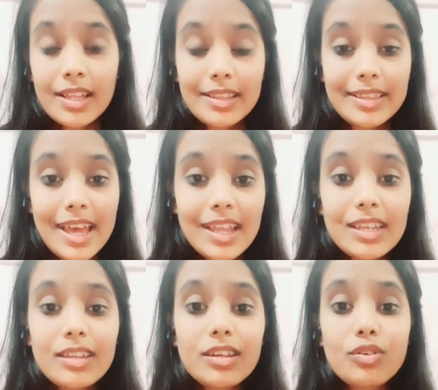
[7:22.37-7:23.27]

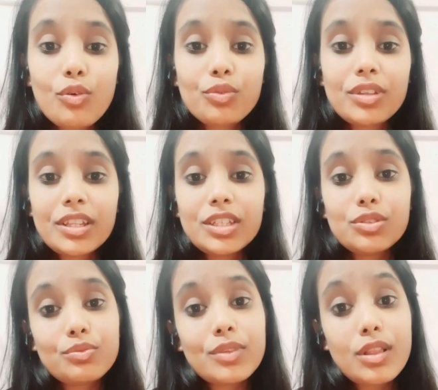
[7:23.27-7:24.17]
Then only you
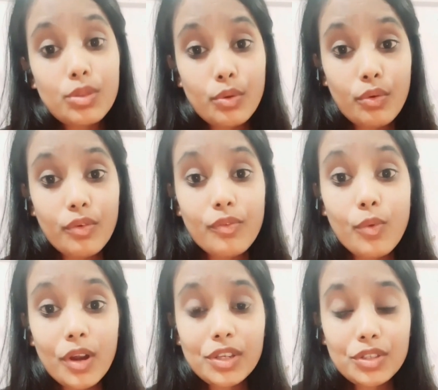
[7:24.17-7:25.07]
will know
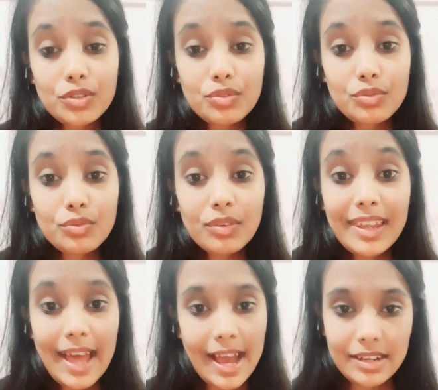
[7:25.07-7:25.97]
what you
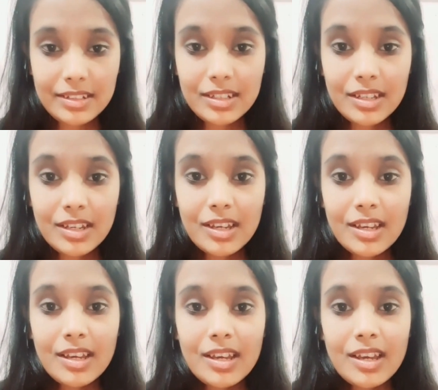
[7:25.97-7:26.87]
lacked.
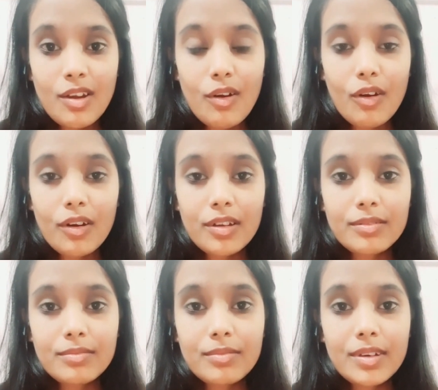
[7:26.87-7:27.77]
Or
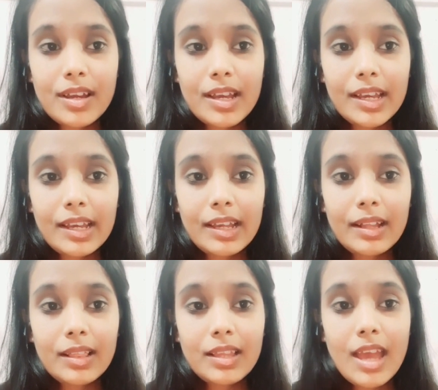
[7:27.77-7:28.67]

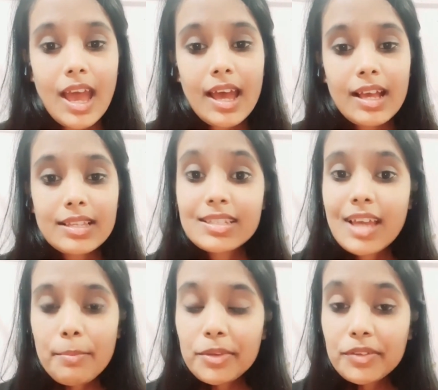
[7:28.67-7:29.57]
as it
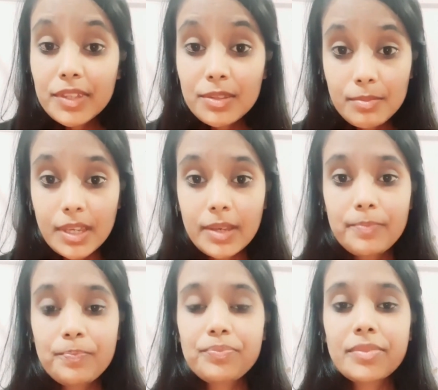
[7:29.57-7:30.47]
happened with me,
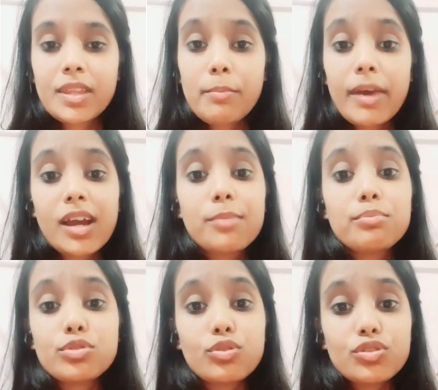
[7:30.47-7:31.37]
my
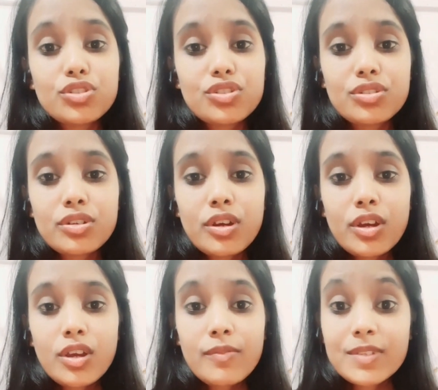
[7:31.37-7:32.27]
approach
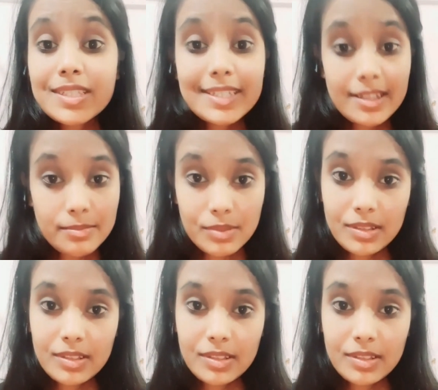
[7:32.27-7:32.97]
was terrible.